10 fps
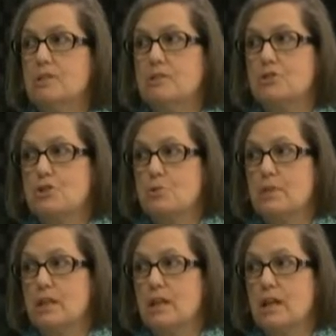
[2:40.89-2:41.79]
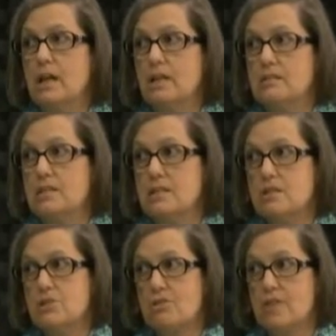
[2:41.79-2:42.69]
in Germany and
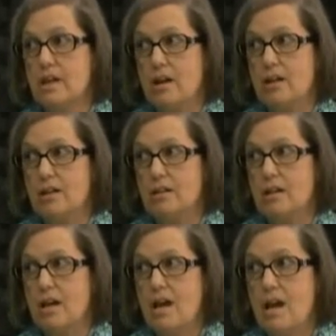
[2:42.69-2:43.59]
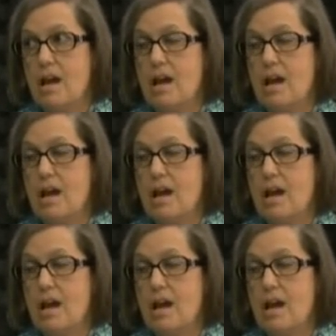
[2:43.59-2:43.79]
teach there. Okay.